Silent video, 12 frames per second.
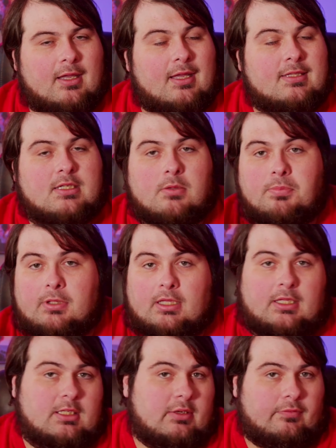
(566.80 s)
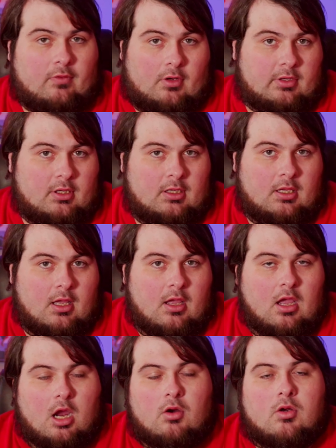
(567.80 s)
it's completely different.
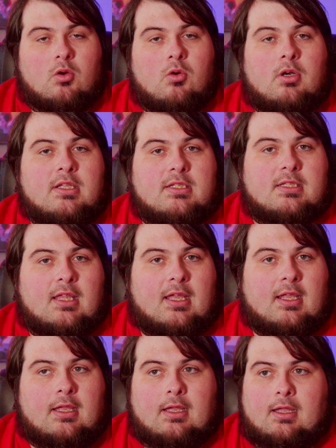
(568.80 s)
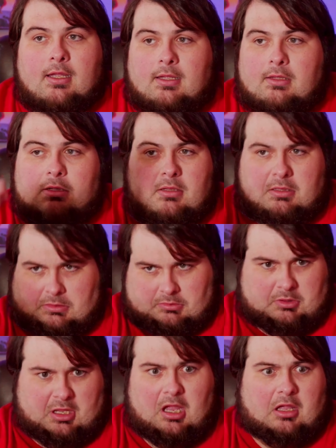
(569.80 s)
Aragorn is like,
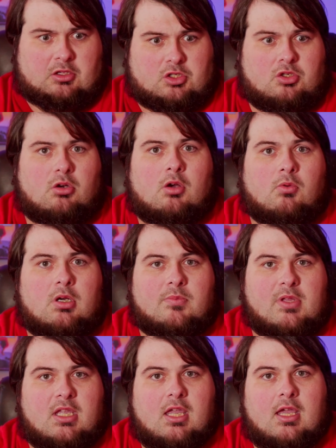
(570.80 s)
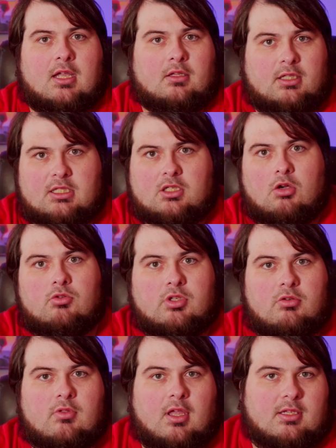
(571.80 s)
yeah, sure, I want to be king. Let's go
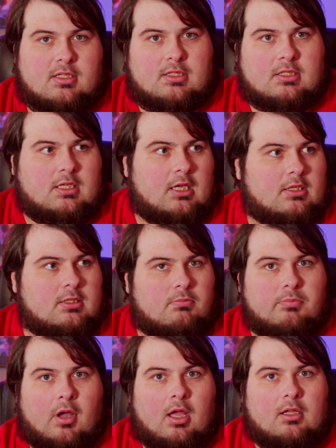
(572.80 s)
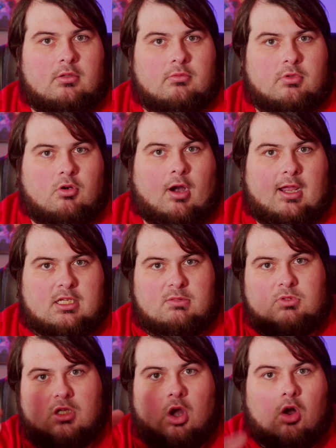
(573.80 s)
do this. Let's kick some butt and crack some
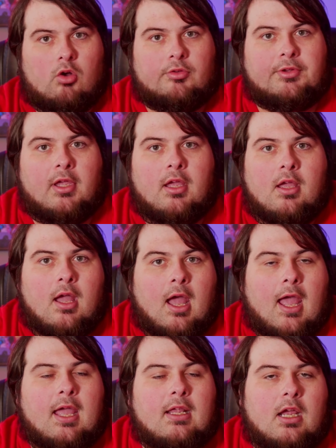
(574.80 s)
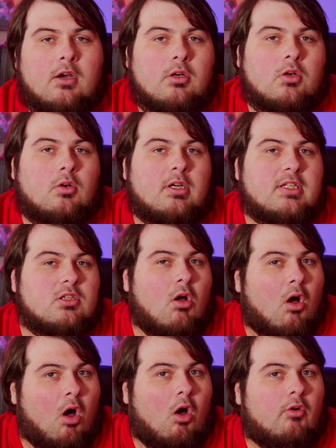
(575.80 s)
skulls. And Aragorn is
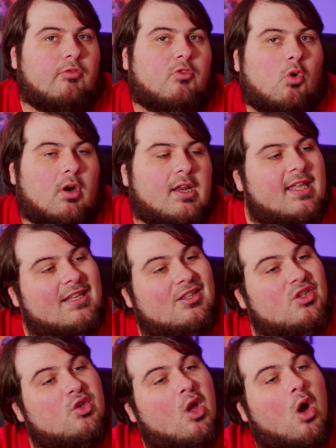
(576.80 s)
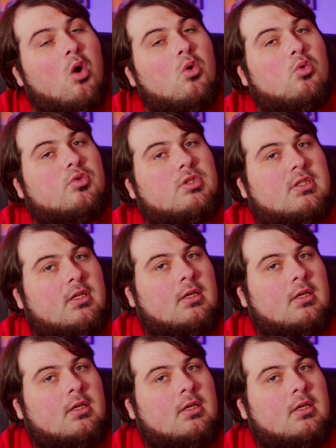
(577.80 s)
all for it. He knows